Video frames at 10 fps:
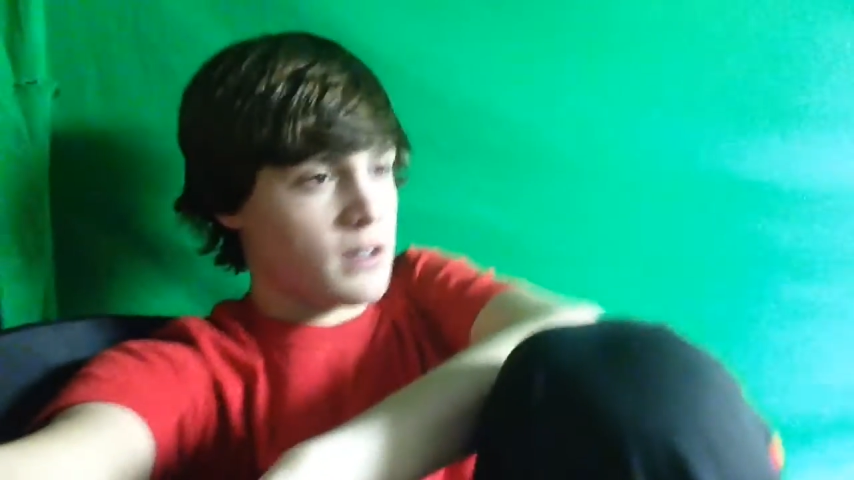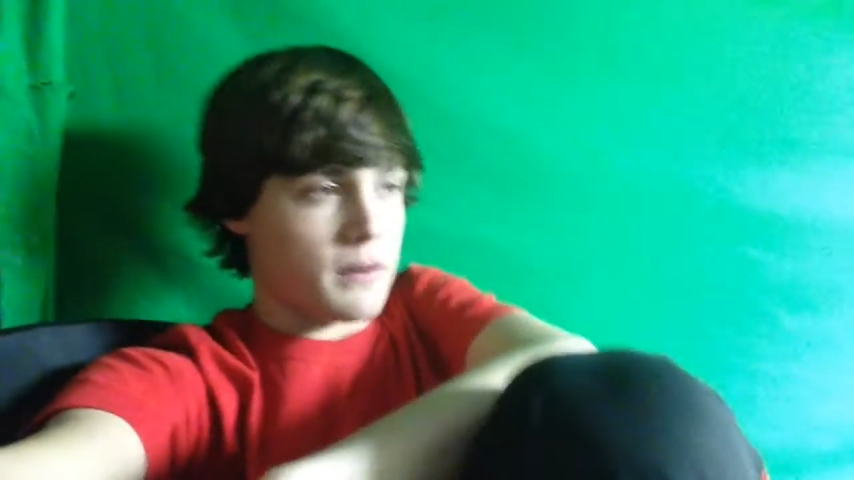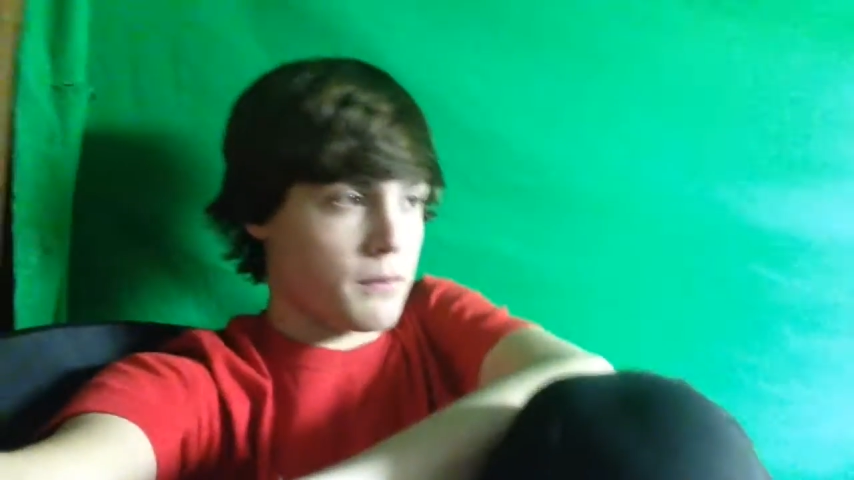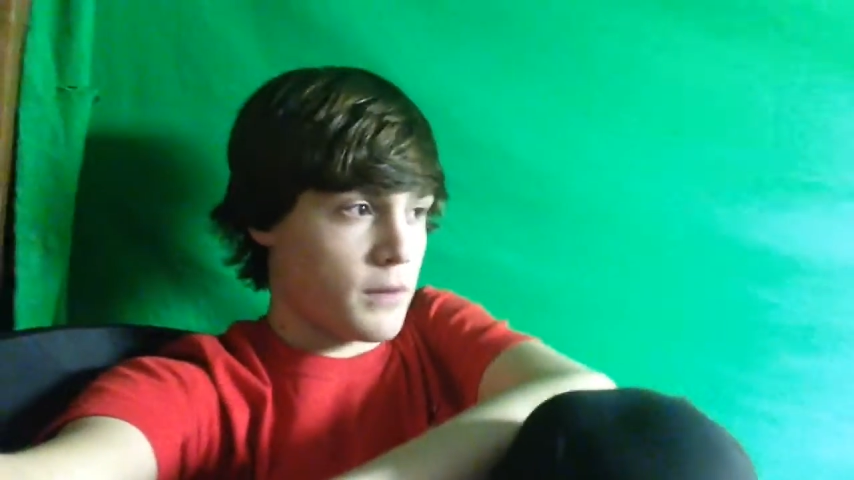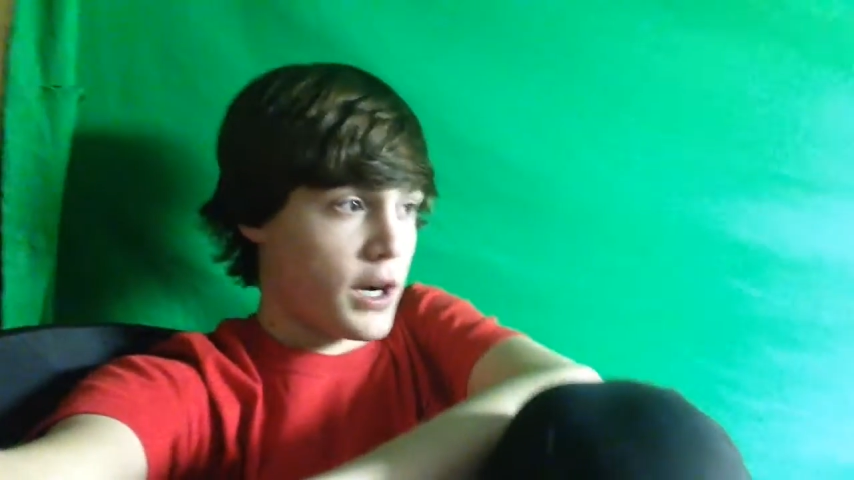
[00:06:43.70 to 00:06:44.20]

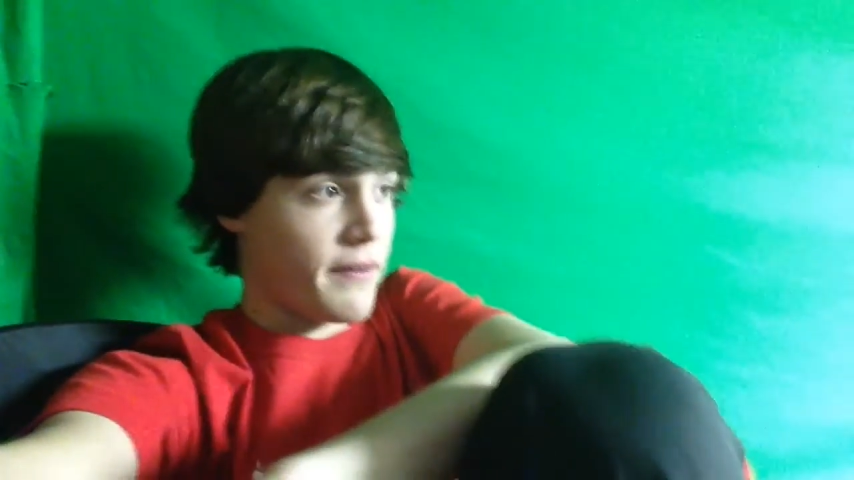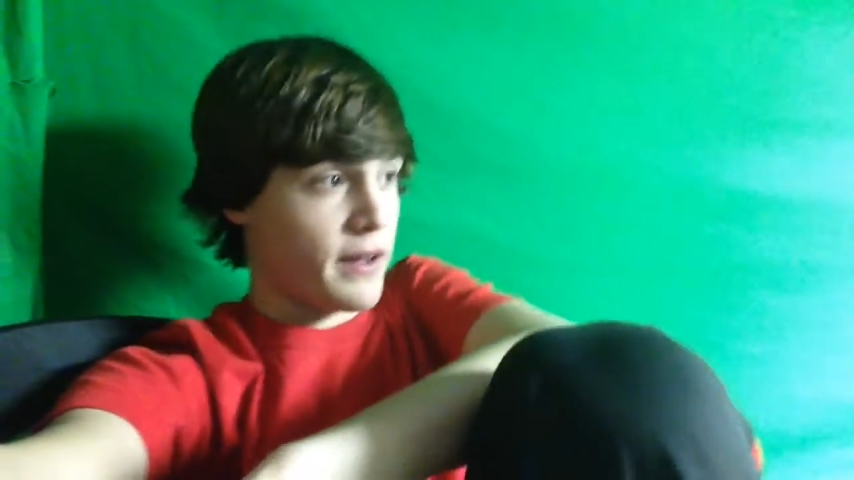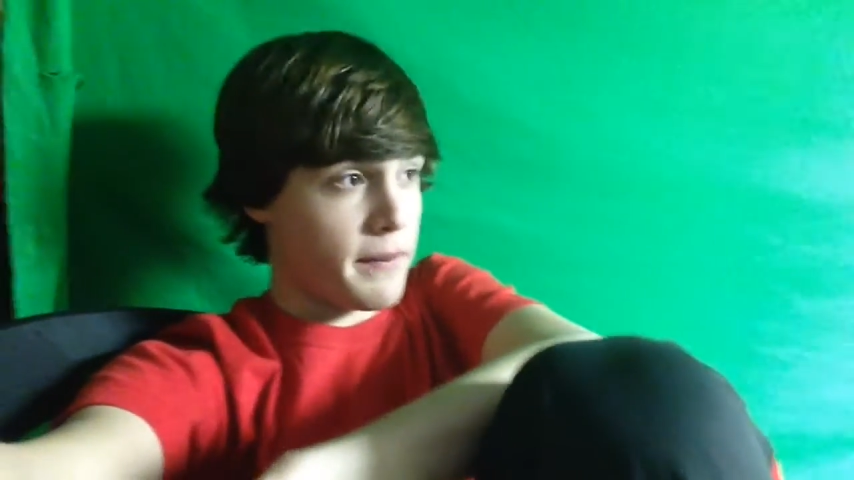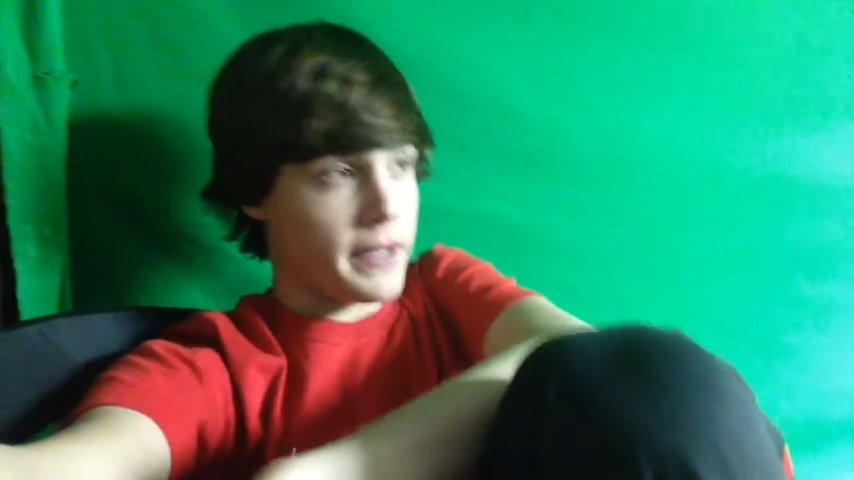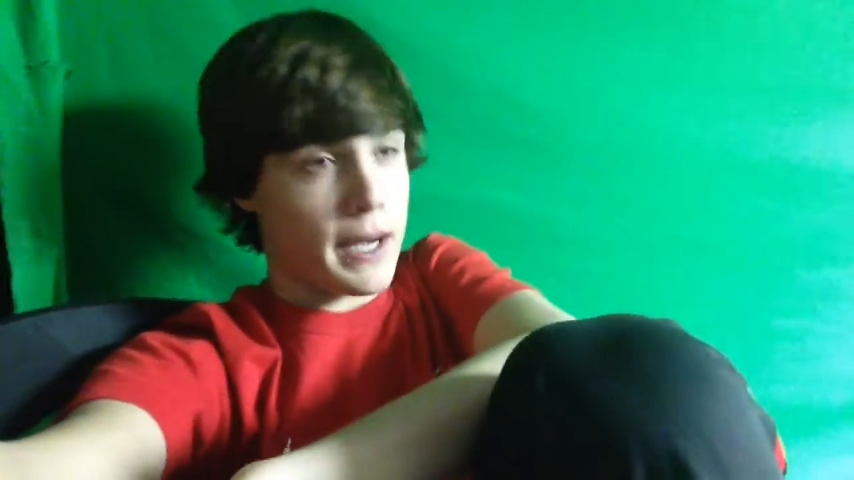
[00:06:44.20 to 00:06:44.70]
um, we're gonna have like
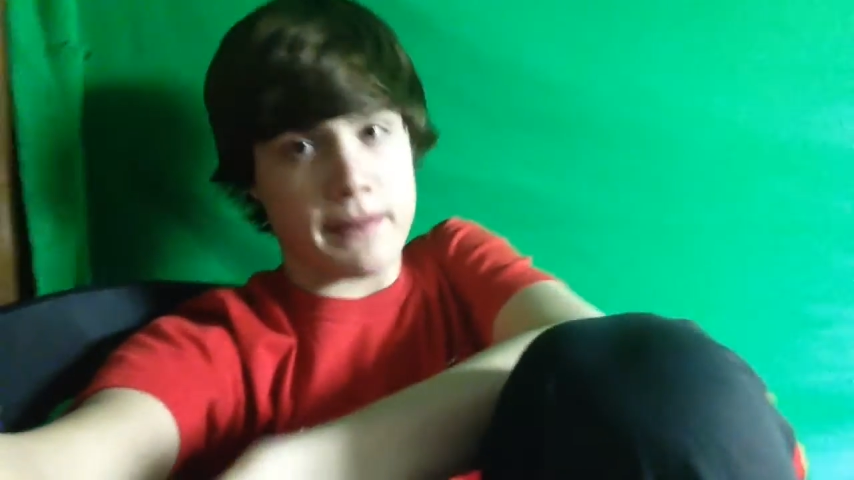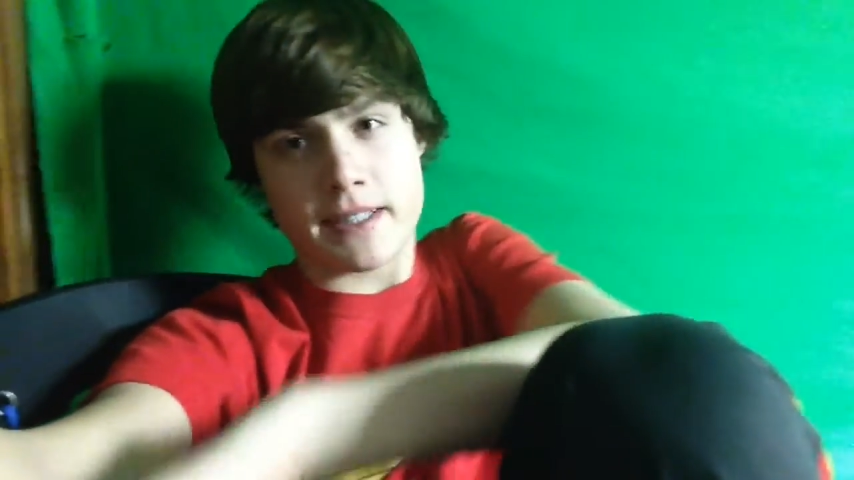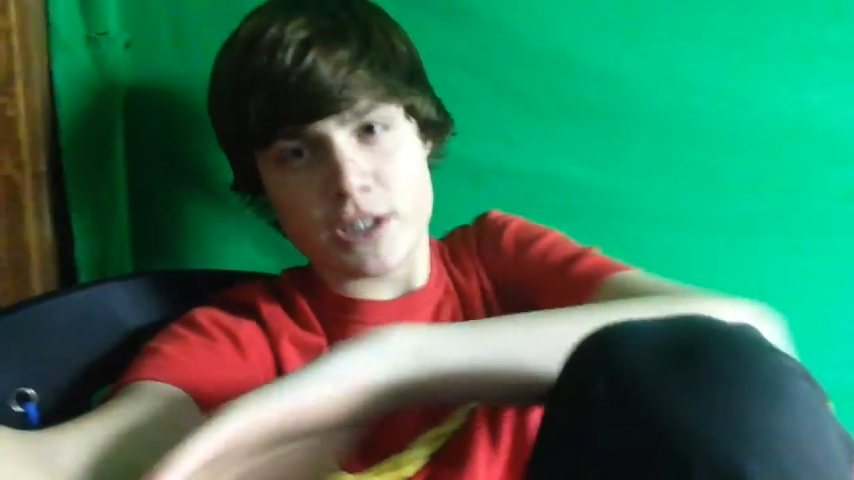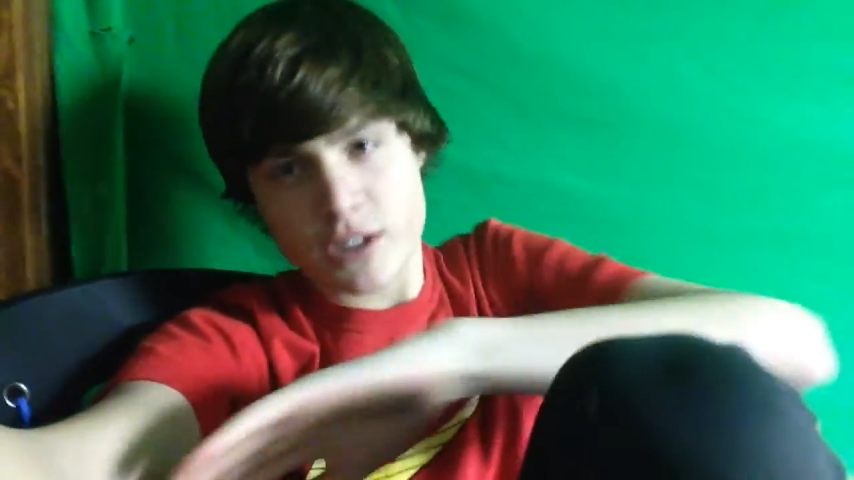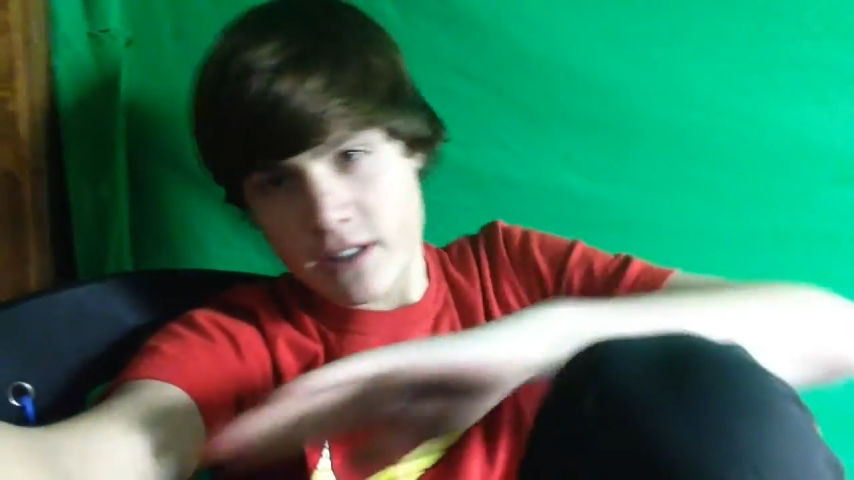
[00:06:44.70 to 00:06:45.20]
a big
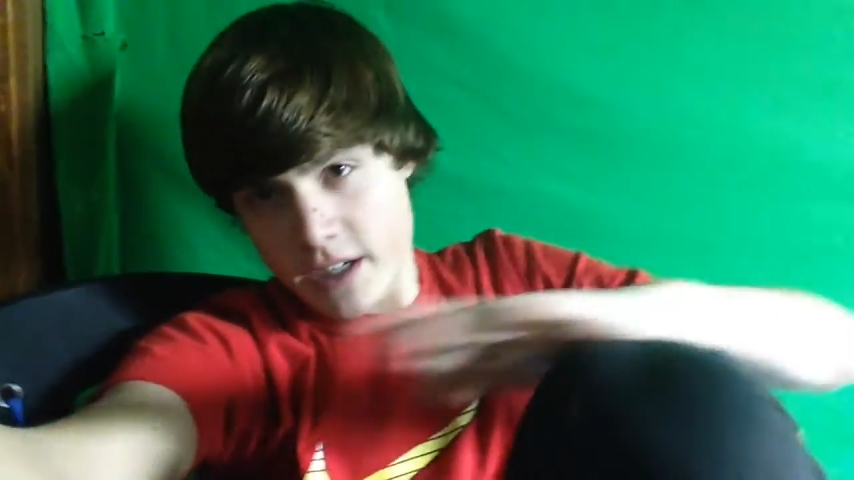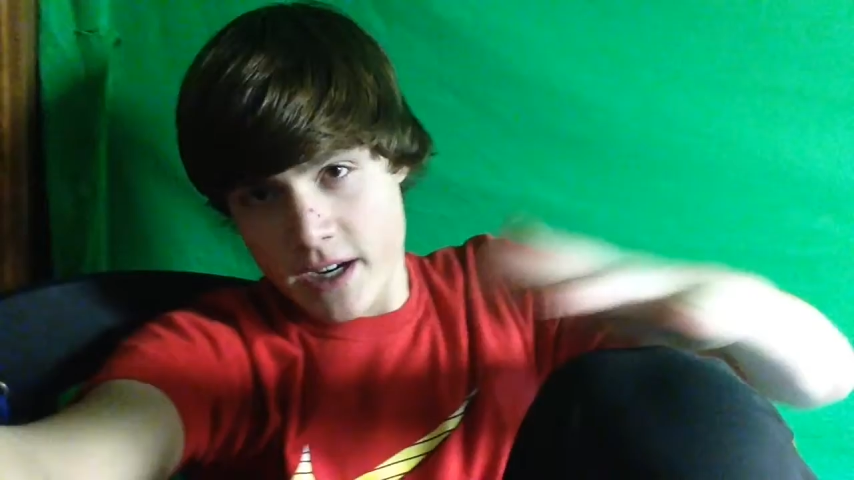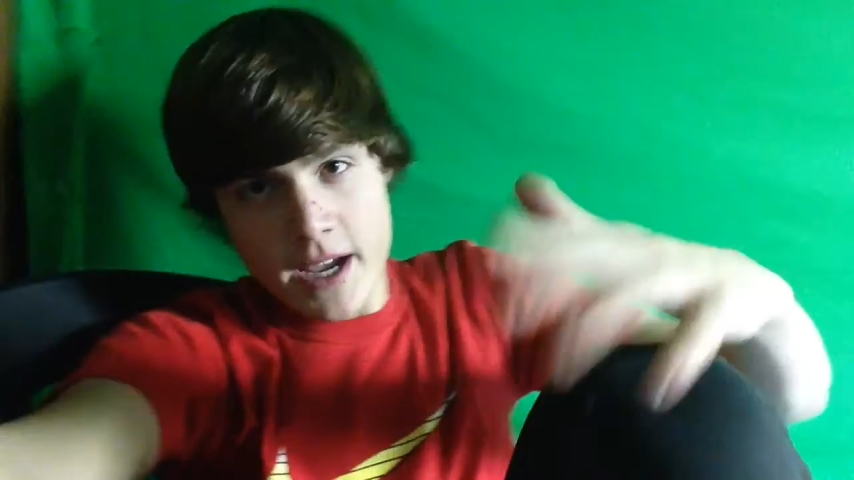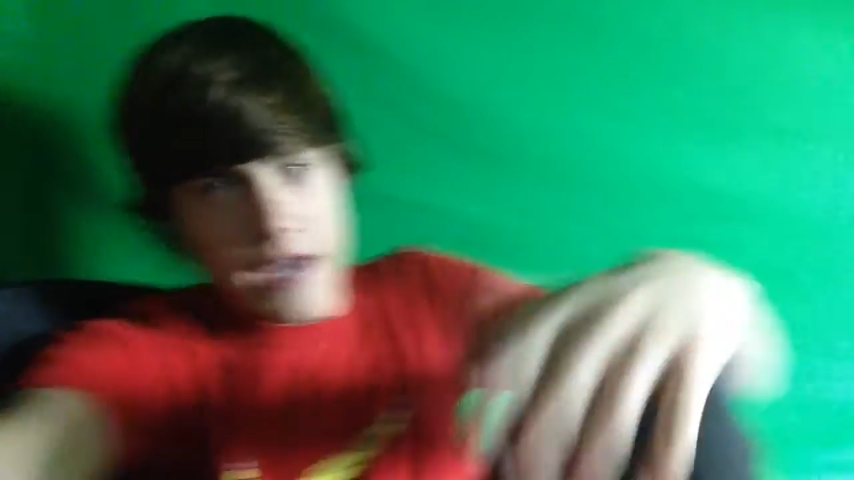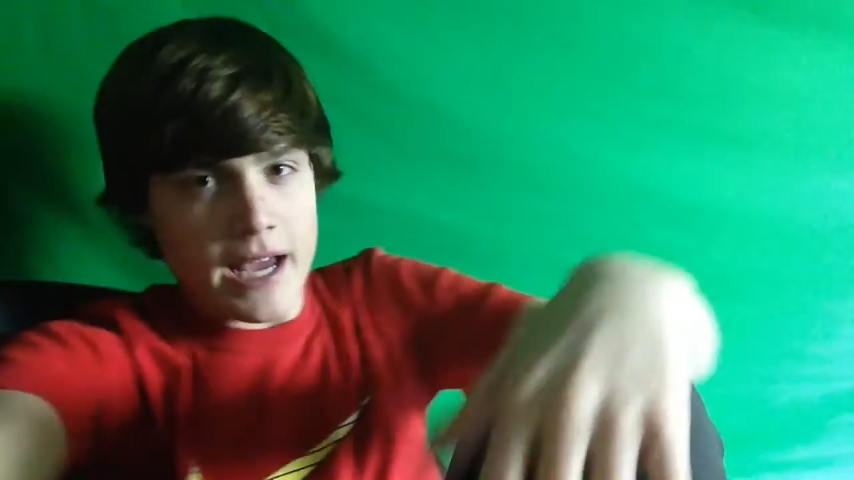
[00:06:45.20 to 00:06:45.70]
competition there,
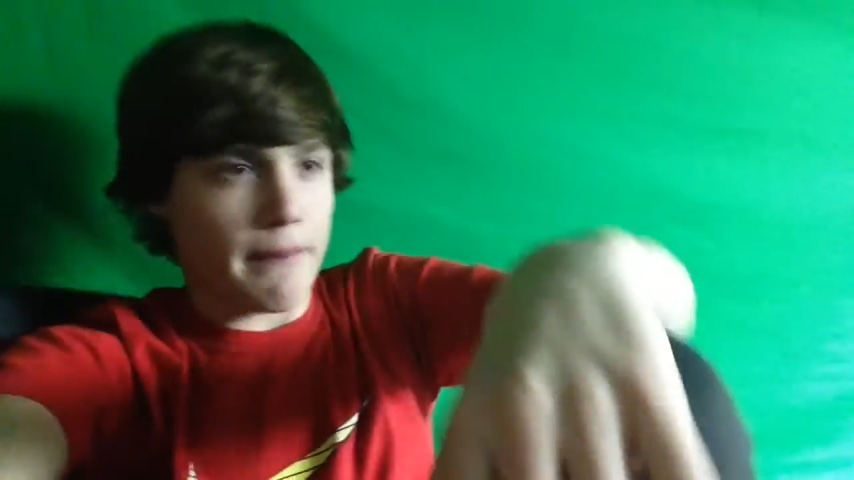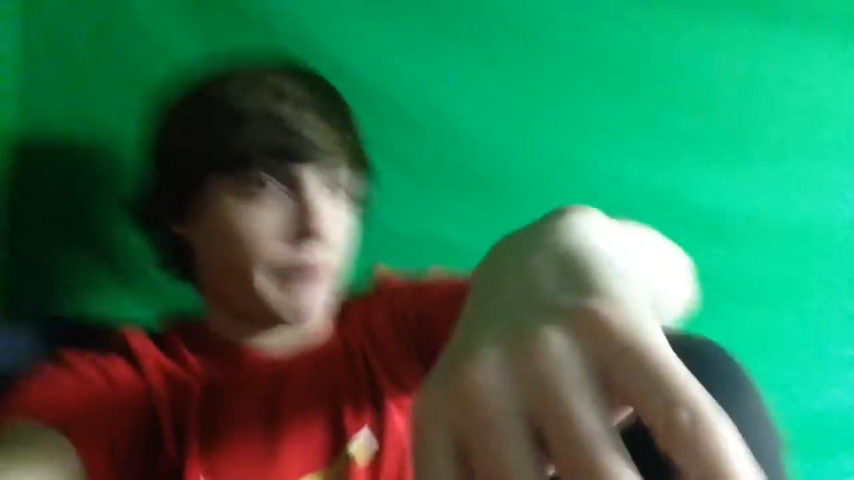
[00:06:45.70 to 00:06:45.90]
and I'm